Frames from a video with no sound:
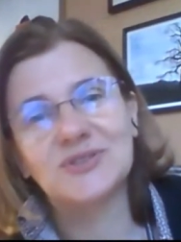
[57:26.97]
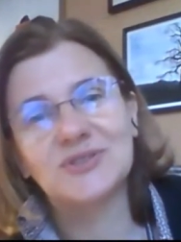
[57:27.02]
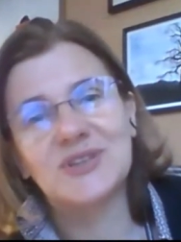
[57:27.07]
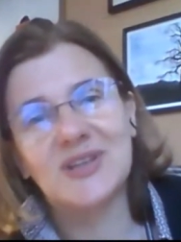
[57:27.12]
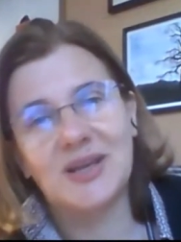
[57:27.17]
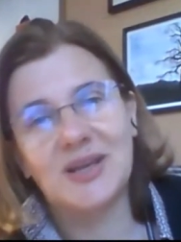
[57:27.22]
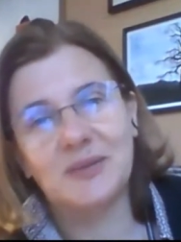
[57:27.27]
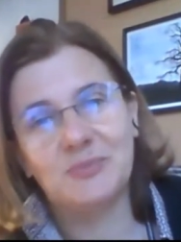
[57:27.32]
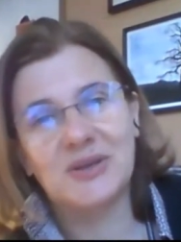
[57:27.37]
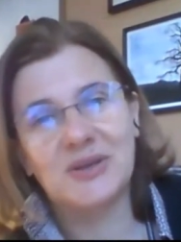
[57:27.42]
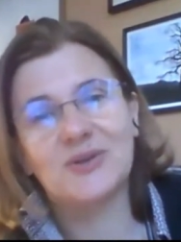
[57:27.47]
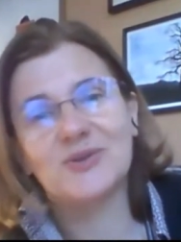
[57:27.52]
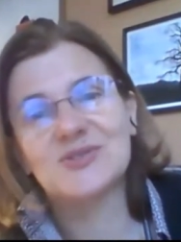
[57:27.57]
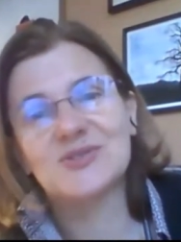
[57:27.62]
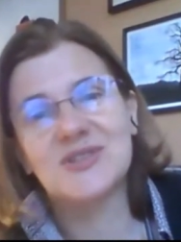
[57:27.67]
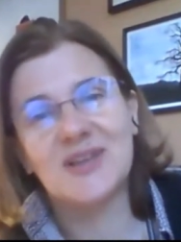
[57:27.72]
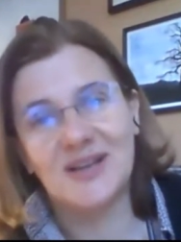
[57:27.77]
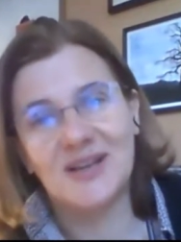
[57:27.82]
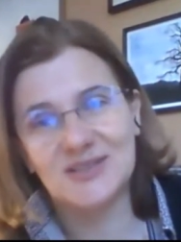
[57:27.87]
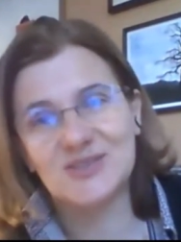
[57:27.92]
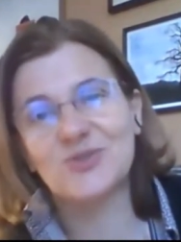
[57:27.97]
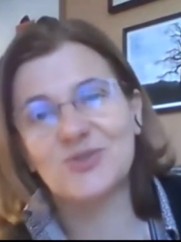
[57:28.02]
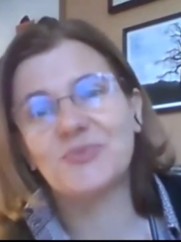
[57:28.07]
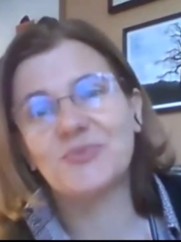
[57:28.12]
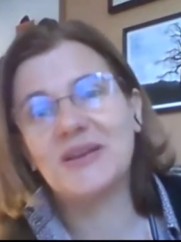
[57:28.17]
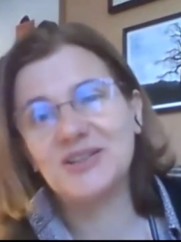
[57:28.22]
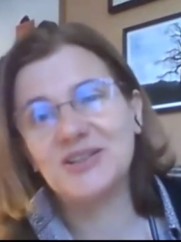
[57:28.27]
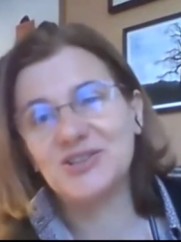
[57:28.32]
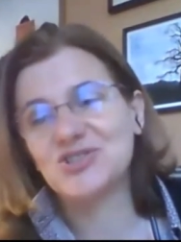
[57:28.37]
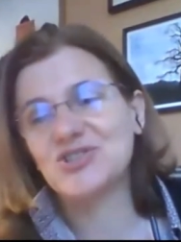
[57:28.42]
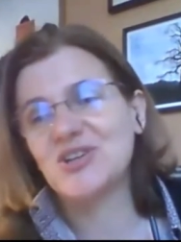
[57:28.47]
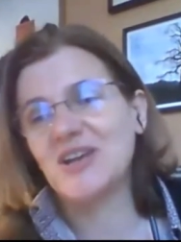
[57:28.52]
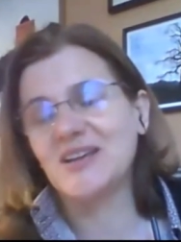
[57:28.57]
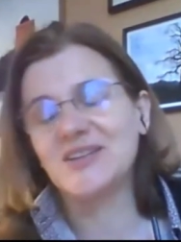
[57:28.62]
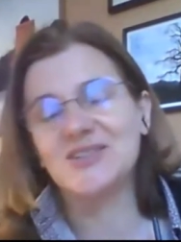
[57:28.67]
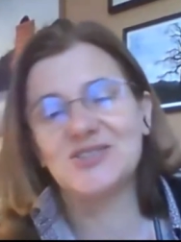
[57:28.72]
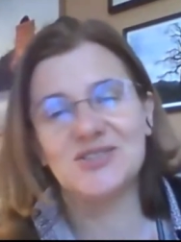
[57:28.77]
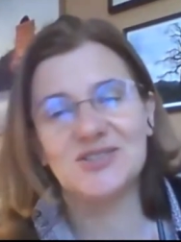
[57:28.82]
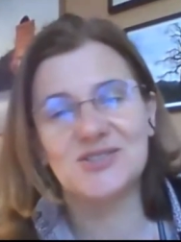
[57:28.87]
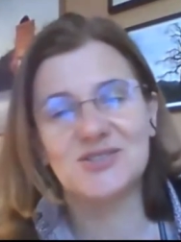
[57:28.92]
today because there are so many
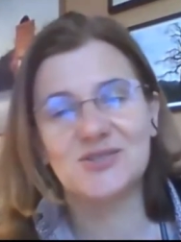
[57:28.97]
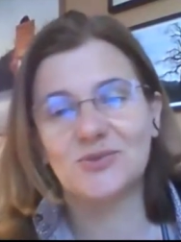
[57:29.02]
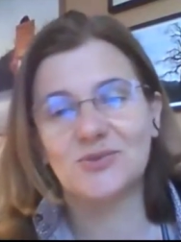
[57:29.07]
changes.